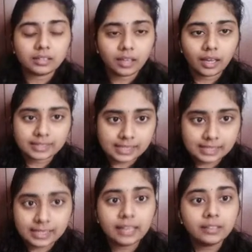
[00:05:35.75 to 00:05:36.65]

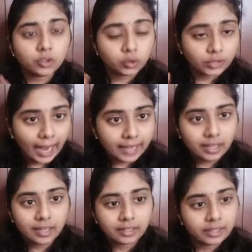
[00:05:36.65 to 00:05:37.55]
sustain to that
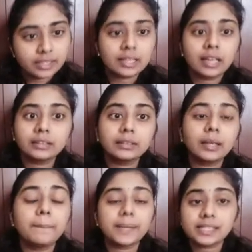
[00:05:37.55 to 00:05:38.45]
risk, the
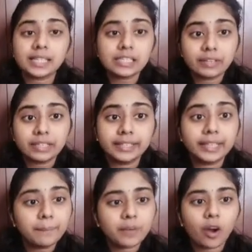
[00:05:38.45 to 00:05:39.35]
business will need a
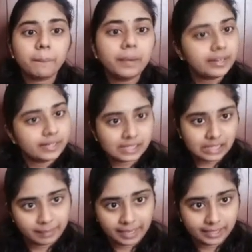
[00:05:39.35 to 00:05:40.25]
proper risk
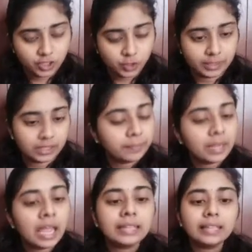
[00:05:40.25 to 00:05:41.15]
management.
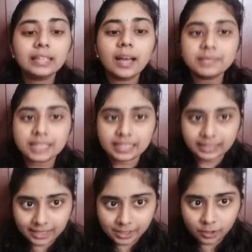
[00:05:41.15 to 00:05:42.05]
Then comes
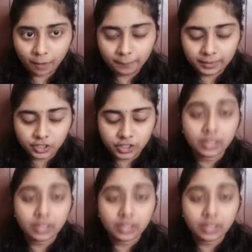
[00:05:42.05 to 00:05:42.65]
increased competition.